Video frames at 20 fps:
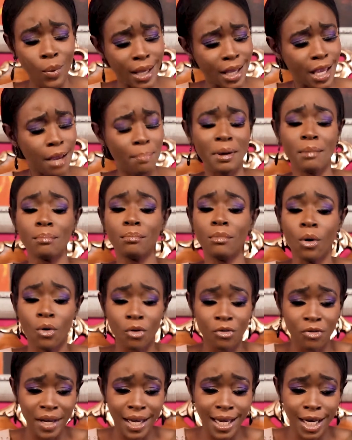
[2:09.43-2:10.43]
we keep it
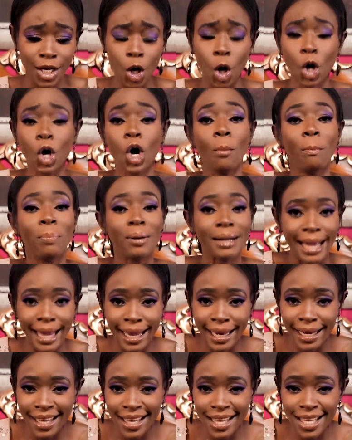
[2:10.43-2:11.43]
moving, no
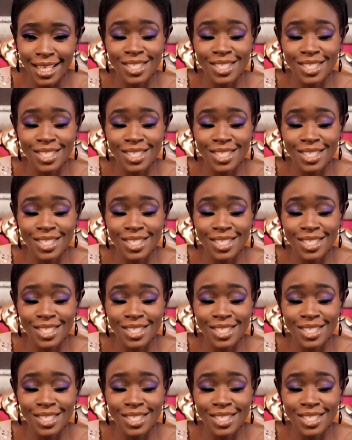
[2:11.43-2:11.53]
complaining.